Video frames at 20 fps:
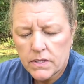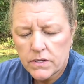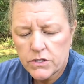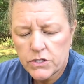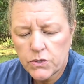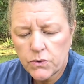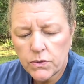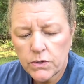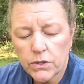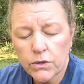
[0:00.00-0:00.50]

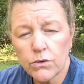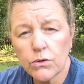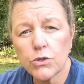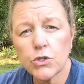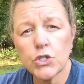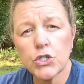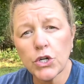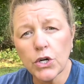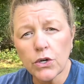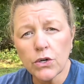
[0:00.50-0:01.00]
do a little
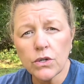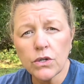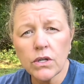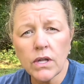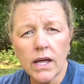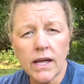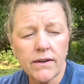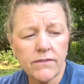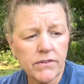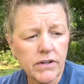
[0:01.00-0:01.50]
journal
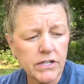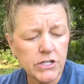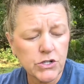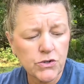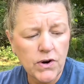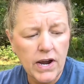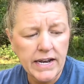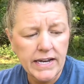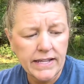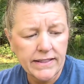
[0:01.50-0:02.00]
of a
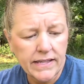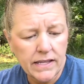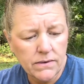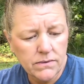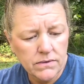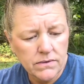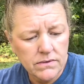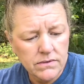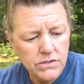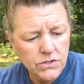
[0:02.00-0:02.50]

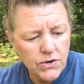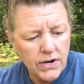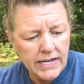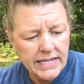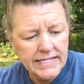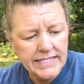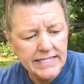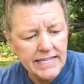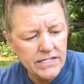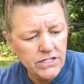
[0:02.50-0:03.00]

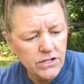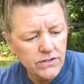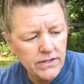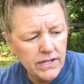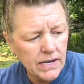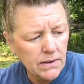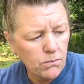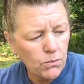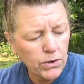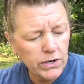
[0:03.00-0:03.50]
training session that
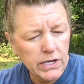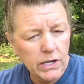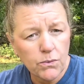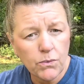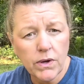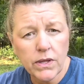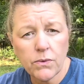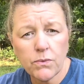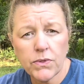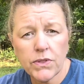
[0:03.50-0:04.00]
I'm working
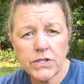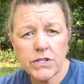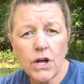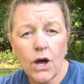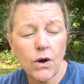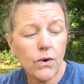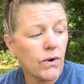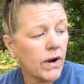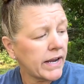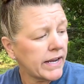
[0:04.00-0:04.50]
with the
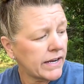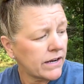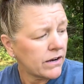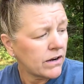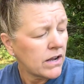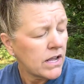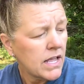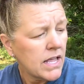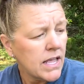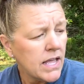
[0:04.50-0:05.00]
dog right here.
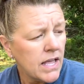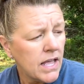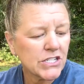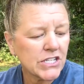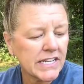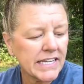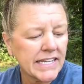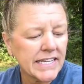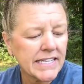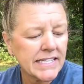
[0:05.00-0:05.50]

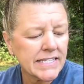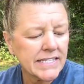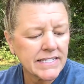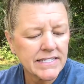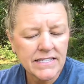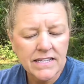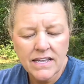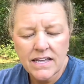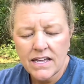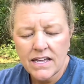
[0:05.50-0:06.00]
She is